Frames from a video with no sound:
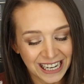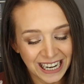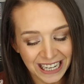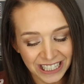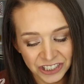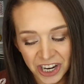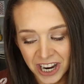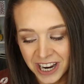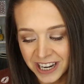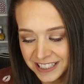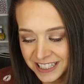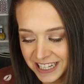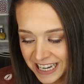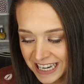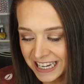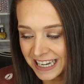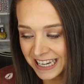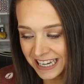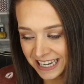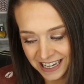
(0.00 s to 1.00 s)

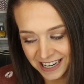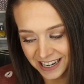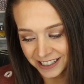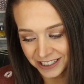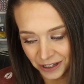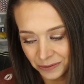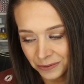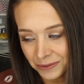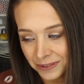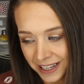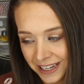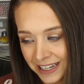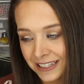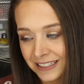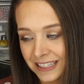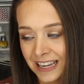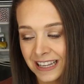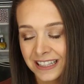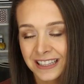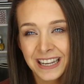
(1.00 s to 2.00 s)
H-A-T-E. I don't like
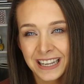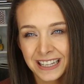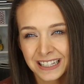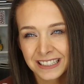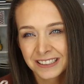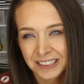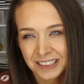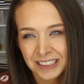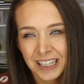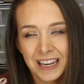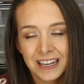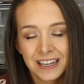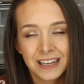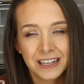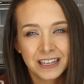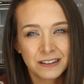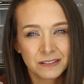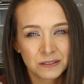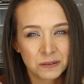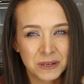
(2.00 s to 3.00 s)
saying it. Like, saying
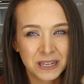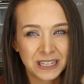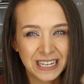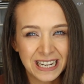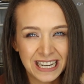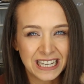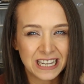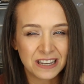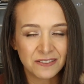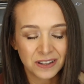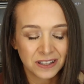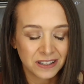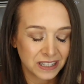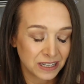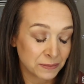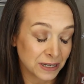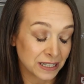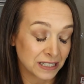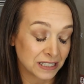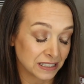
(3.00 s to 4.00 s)
it gives me an icky
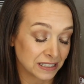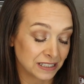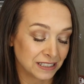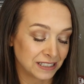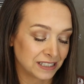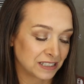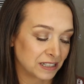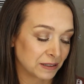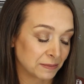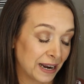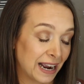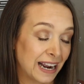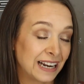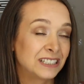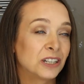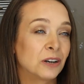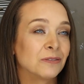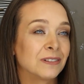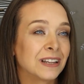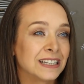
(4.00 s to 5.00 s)
feeling in my stomach. I
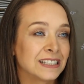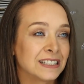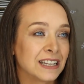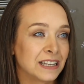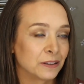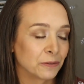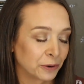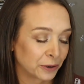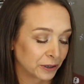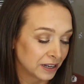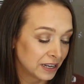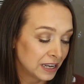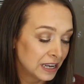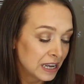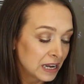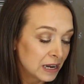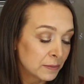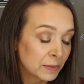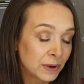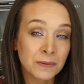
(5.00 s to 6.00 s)
don't like saying the word.
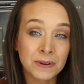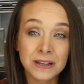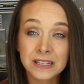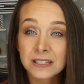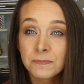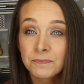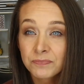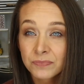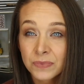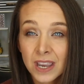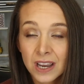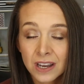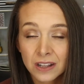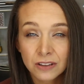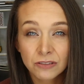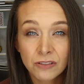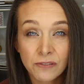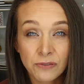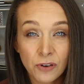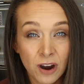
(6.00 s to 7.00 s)
But anyways,
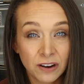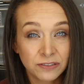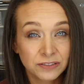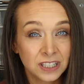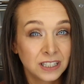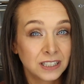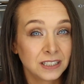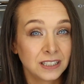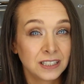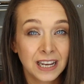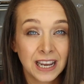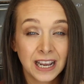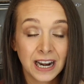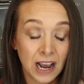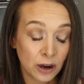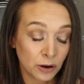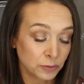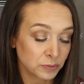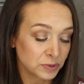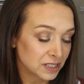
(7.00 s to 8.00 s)
love often. It
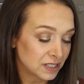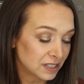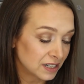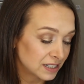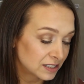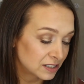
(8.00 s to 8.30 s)
helps.